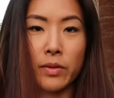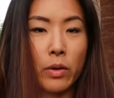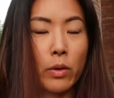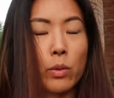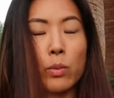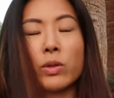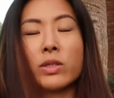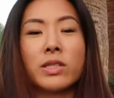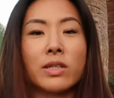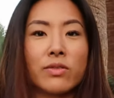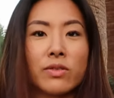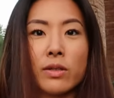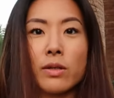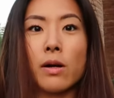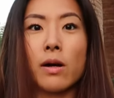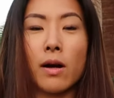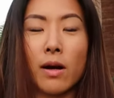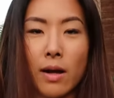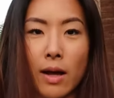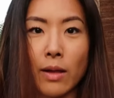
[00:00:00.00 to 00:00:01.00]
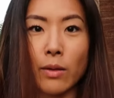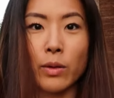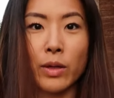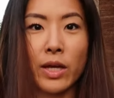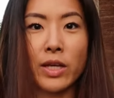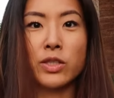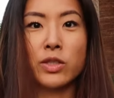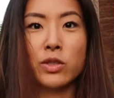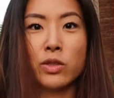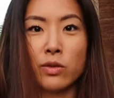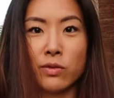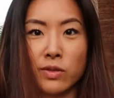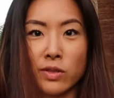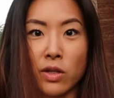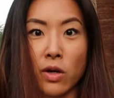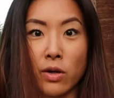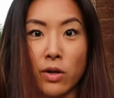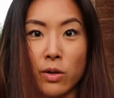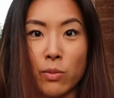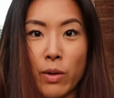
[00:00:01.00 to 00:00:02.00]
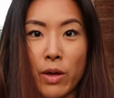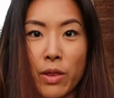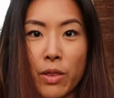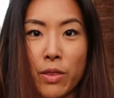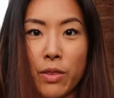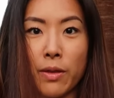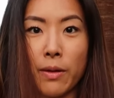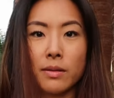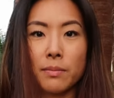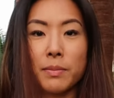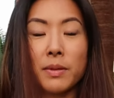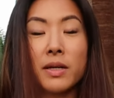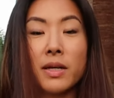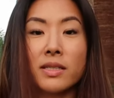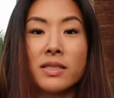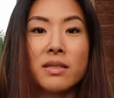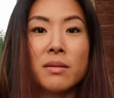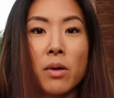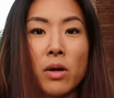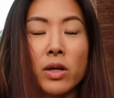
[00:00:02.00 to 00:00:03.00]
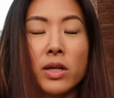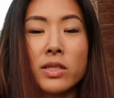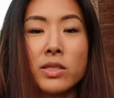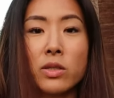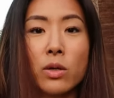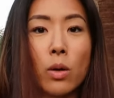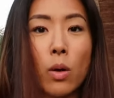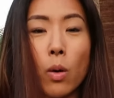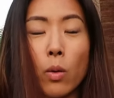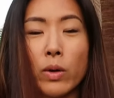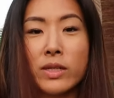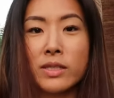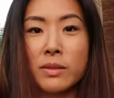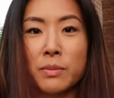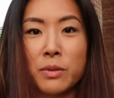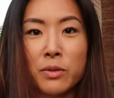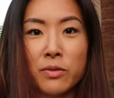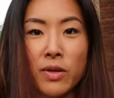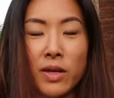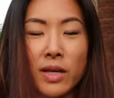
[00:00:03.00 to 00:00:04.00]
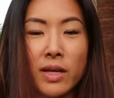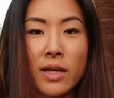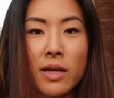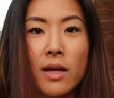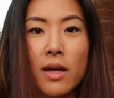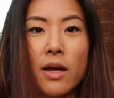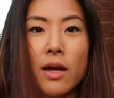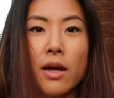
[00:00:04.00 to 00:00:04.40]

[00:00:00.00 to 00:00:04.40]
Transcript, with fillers: or whichever allocation you've started with because the markets are always moving,